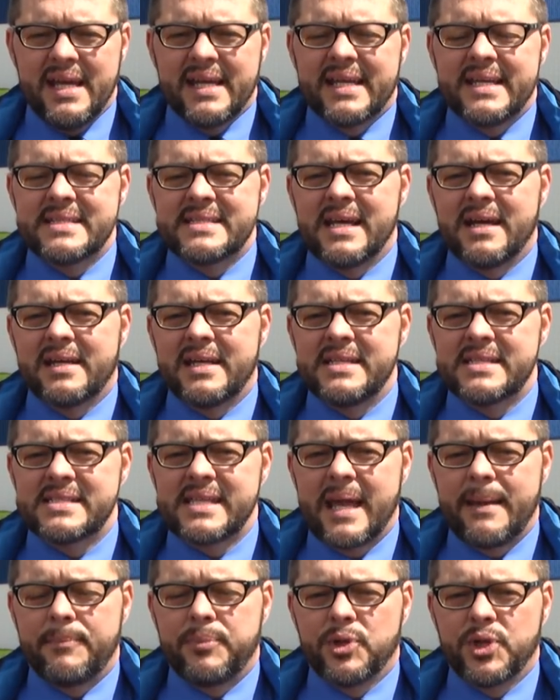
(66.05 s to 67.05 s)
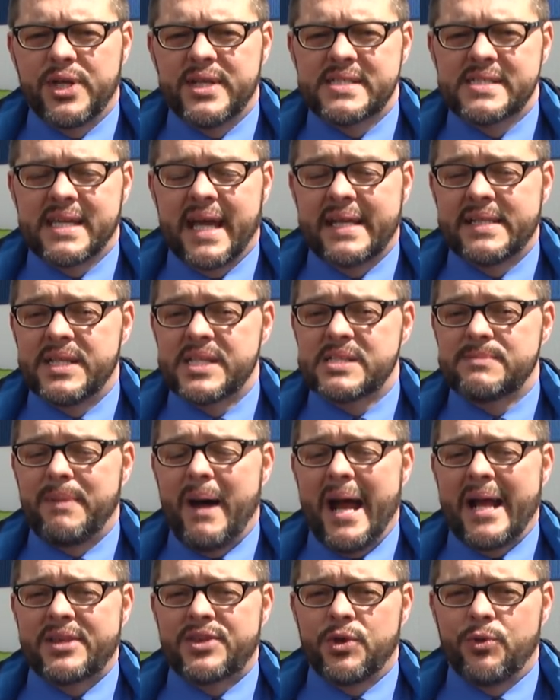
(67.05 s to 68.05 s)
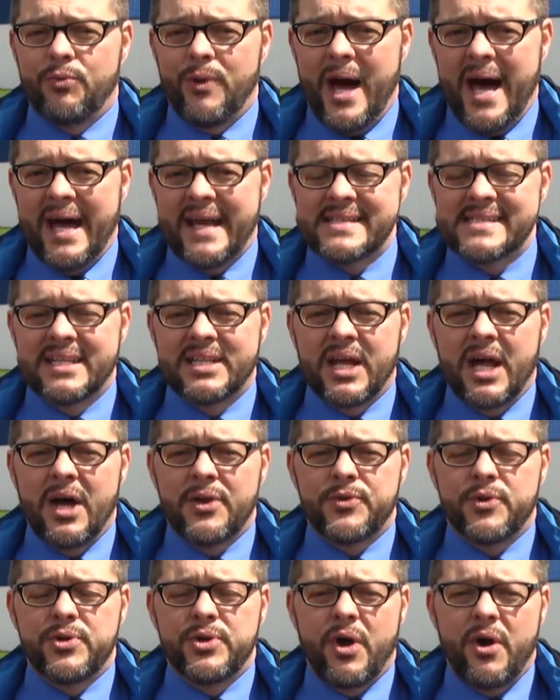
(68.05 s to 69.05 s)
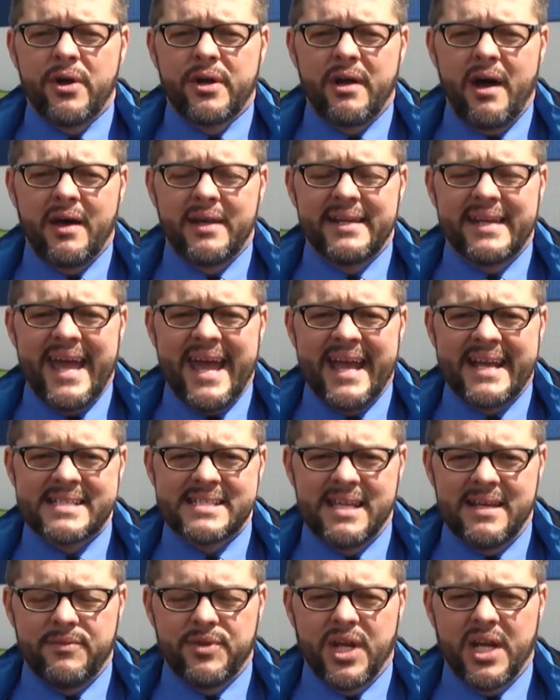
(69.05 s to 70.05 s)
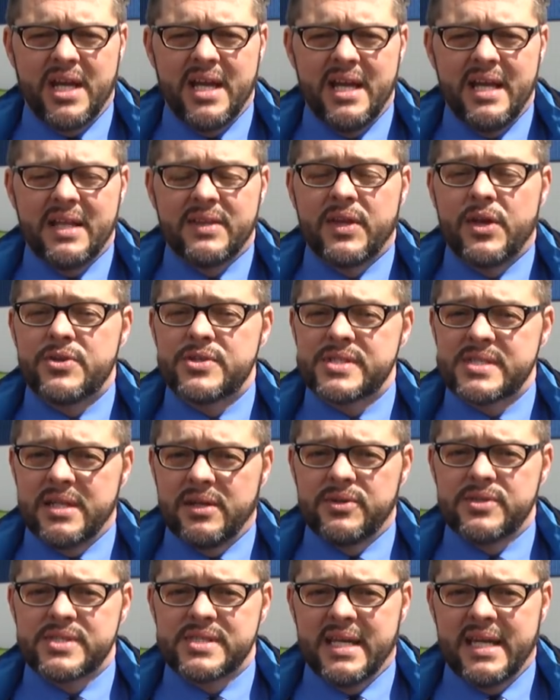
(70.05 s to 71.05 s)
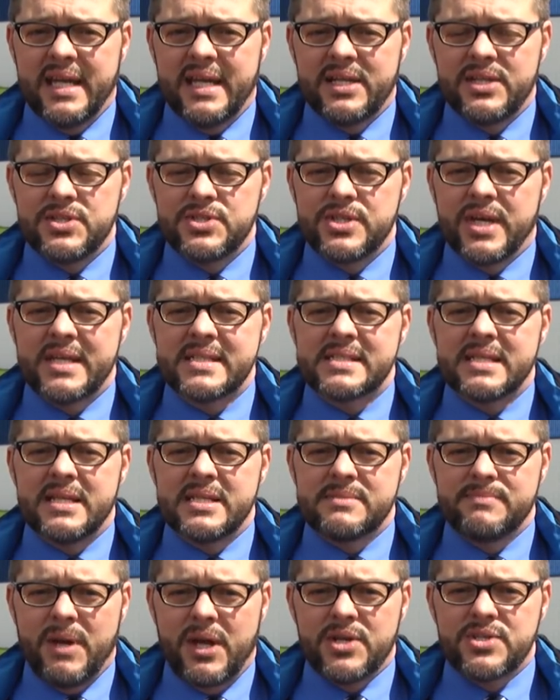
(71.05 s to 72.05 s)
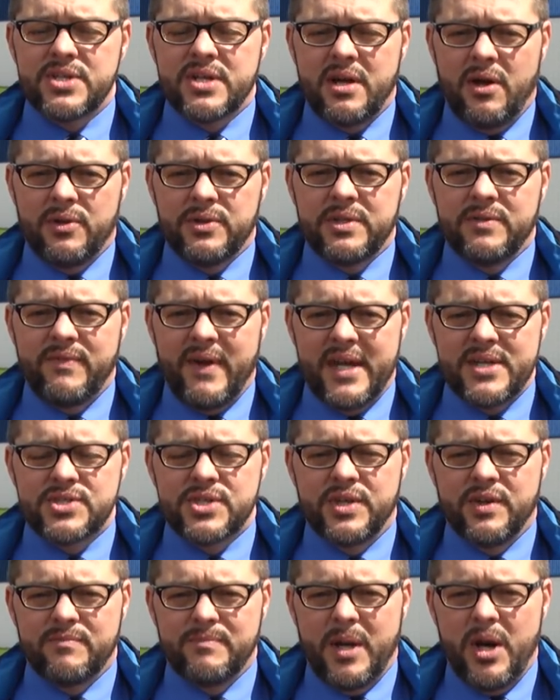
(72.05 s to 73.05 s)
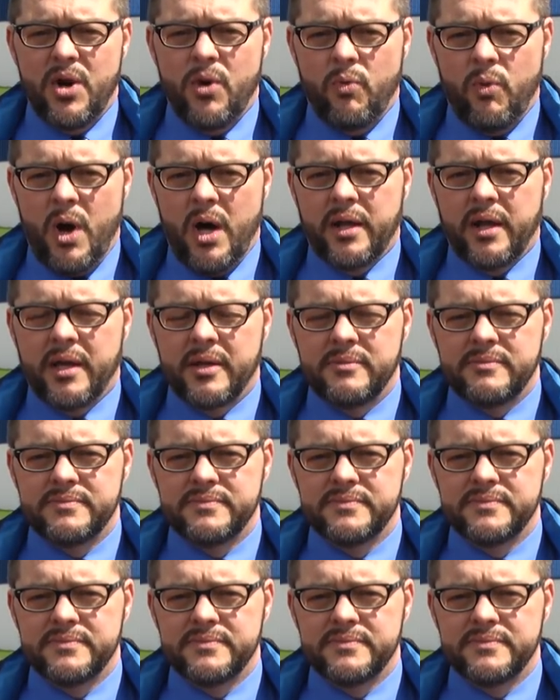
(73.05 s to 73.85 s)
Kentucky State Police say despite the rise in other narcotic activity, they're still seeing just as much cultivation of marijuana